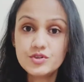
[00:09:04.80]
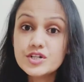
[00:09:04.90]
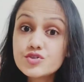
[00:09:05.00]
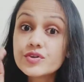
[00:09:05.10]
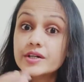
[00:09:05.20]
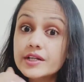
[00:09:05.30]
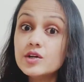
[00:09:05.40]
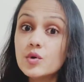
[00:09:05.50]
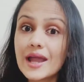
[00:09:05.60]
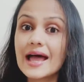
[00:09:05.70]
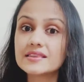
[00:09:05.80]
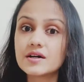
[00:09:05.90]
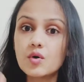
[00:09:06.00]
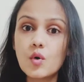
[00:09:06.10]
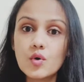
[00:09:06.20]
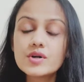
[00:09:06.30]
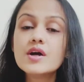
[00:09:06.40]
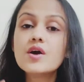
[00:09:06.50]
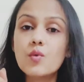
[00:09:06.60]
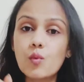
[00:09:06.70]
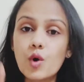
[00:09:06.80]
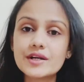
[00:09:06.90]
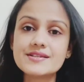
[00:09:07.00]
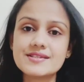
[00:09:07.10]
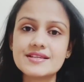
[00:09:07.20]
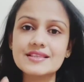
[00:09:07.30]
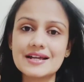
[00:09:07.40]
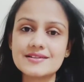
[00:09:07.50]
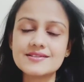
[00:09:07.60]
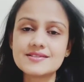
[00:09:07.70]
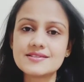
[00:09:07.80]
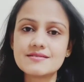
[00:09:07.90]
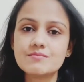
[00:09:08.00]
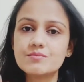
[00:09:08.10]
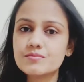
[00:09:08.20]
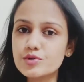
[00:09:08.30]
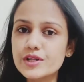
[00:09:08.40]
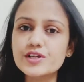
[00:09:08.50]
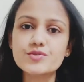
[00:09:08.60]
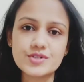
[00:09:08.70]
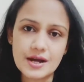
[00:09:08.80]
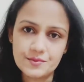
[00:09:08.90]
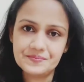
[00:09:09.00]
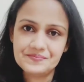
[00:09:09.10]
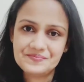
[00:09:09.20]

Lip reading: You need to really look at the core. What is it that is pulling you down?